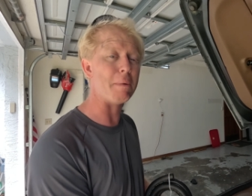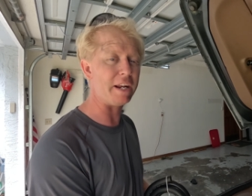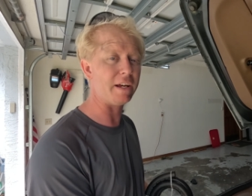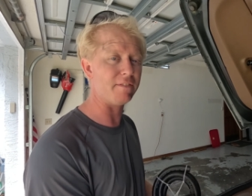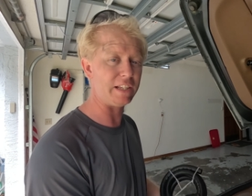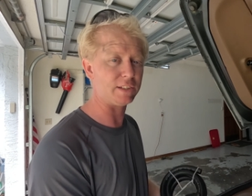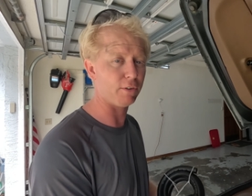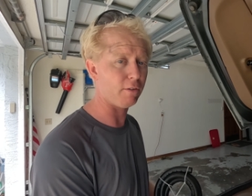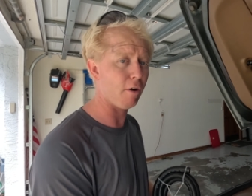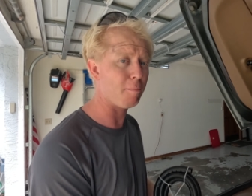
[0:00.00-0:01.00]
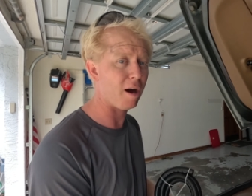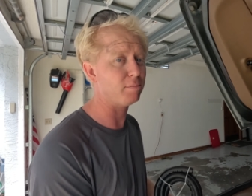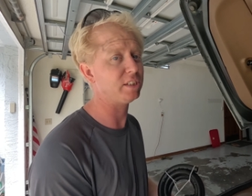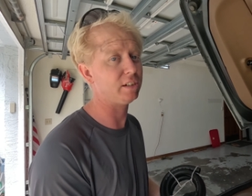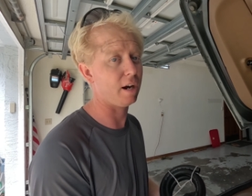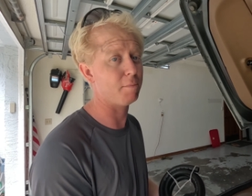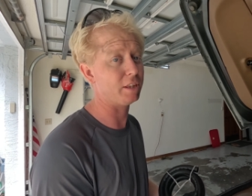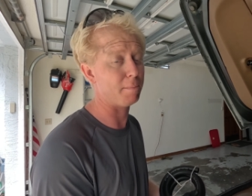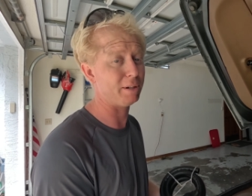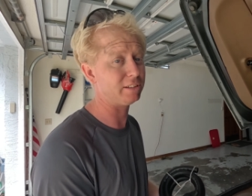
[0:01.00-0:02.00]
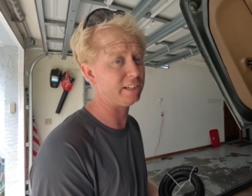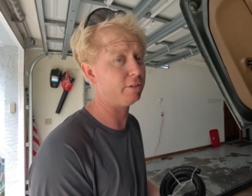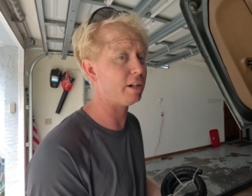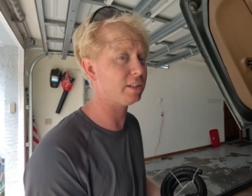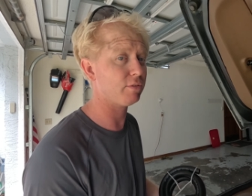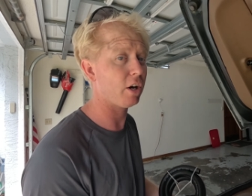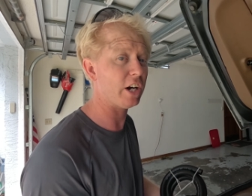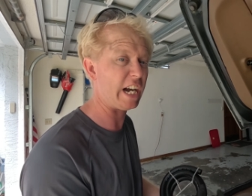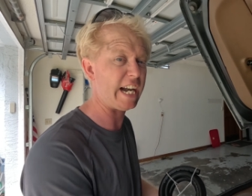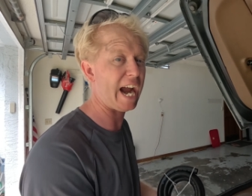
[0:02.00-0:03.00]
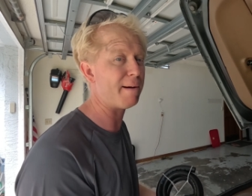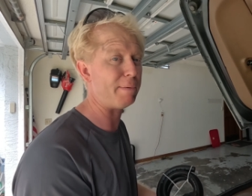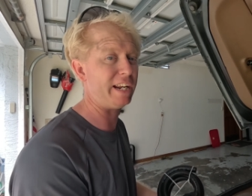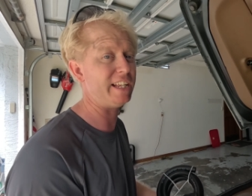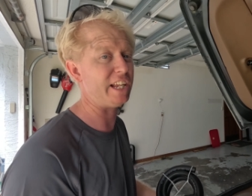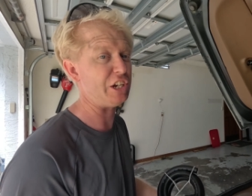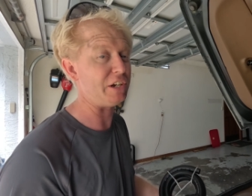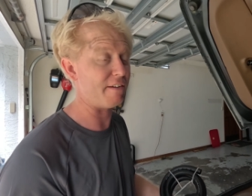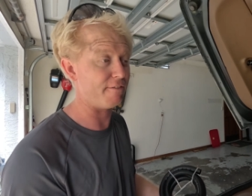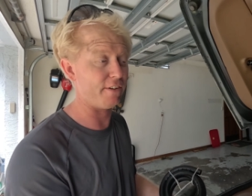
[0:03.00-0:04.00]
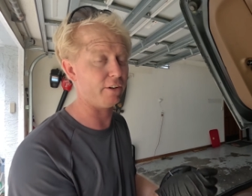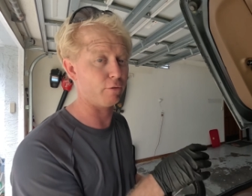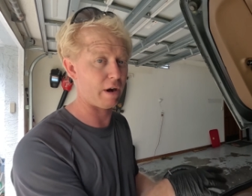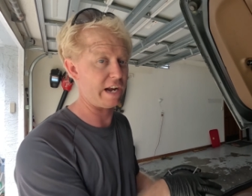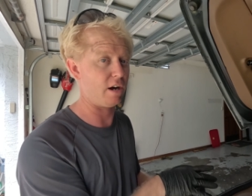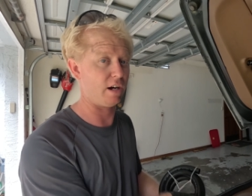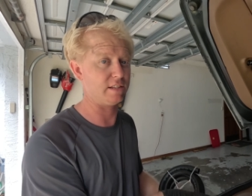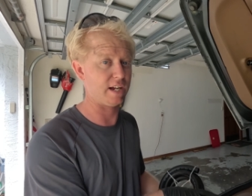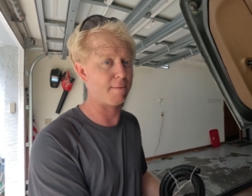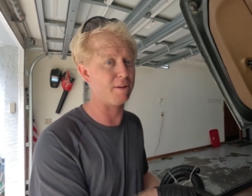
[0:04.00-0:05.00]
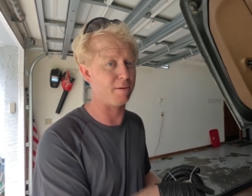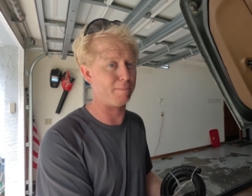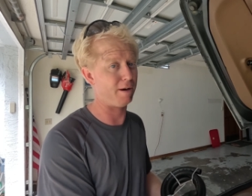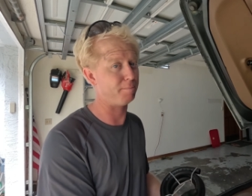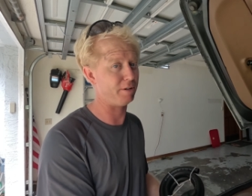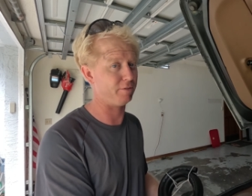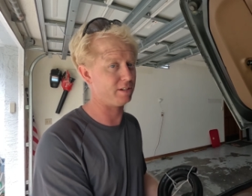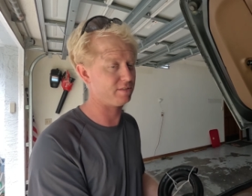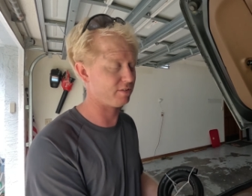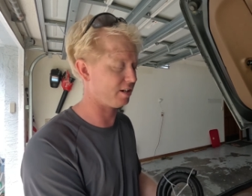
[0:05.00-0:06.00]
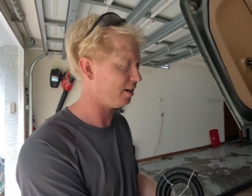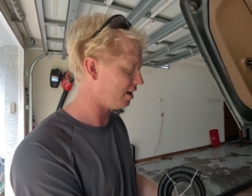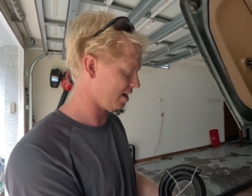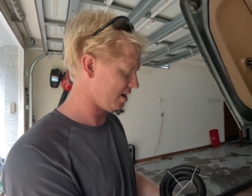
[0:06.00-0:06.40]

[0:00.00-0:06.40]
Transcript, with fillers: Many of these Volvo pumps come with a built-in reservoir and a cap in it that you can fill right on top of the pump and reservoir.